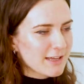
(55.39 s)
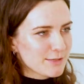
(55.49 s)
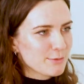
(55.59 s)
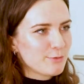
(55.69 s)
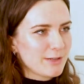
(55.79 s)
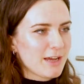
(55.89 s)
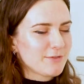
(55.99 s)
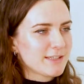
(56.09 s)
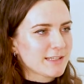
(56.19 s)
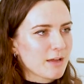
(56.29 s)
That's when you really have
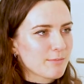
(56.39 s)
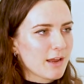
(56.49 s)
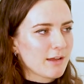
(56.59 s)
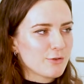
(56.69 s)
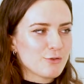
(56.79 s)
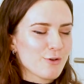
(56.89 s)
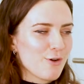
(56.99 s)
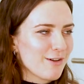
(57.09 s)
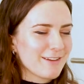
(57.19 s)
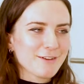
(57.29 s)
to sit down and be like, no,
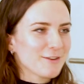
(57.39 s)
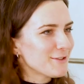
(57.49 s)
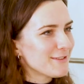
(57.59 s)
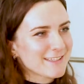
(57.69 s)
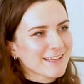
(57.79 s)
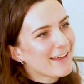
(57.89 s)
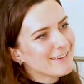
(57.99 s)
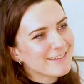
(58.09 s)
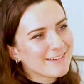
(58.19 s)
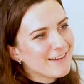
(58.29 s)
I can't do this again.